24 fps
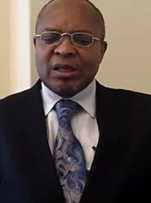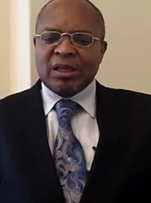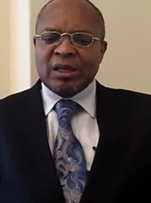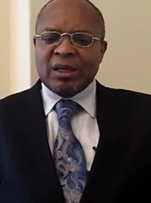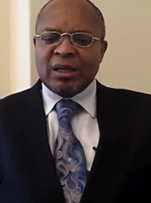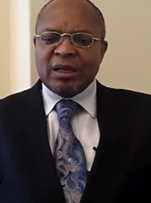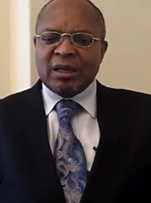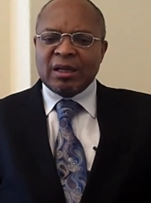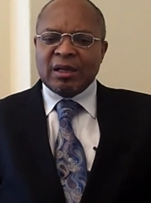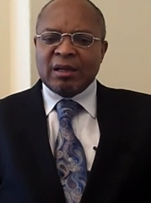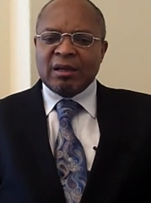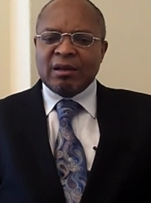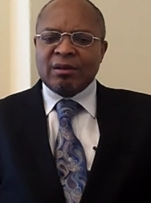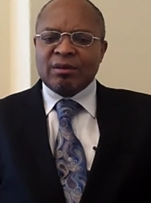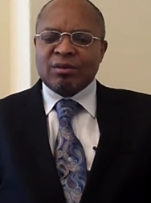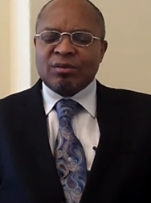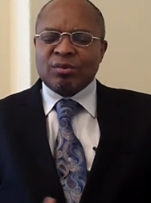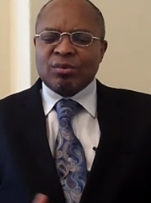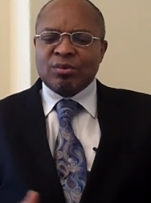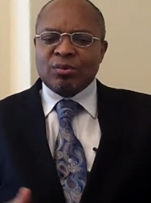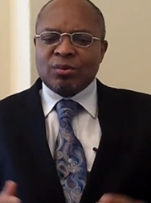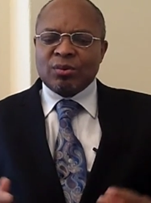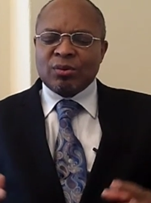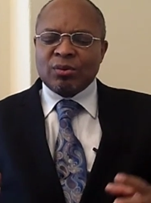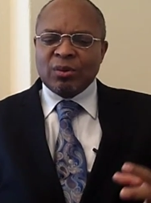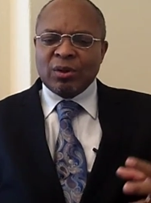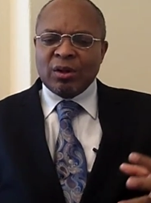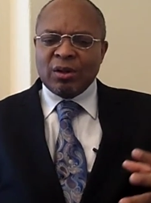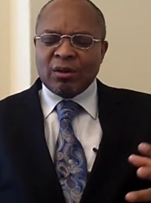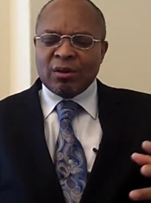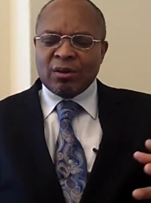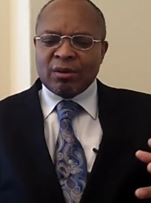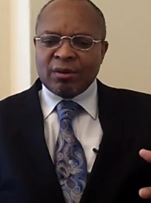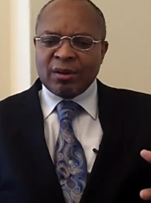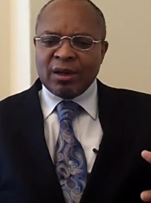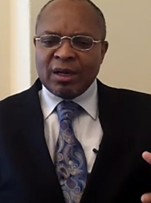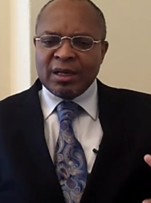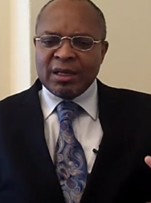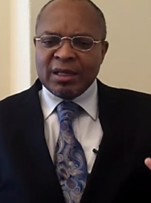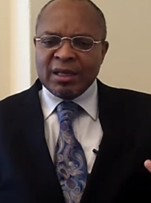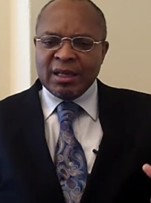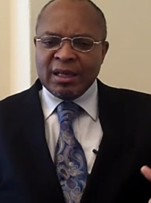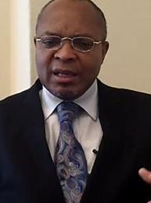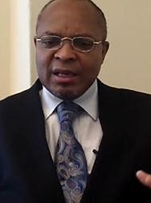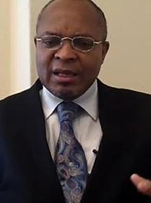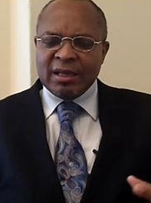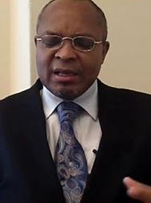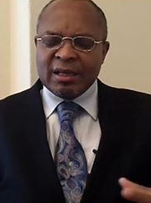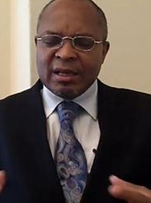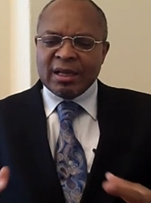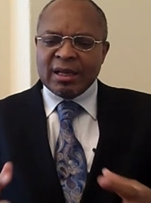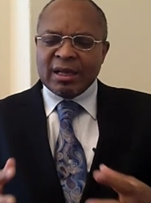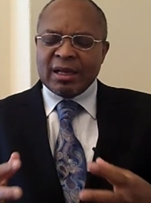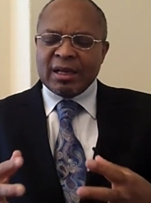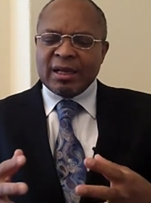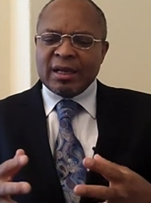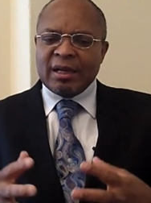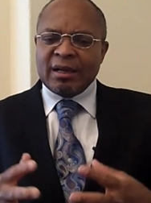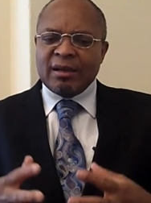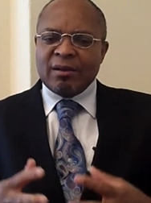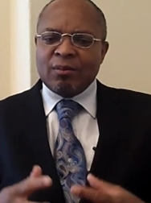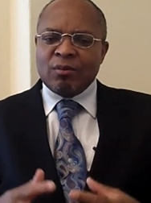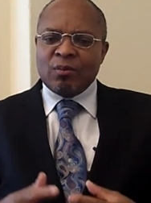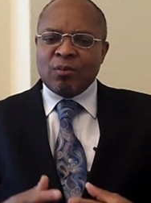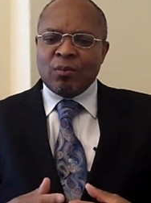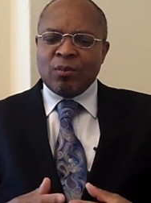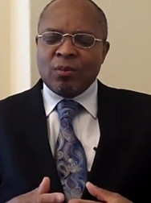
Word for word: uh, to really uh,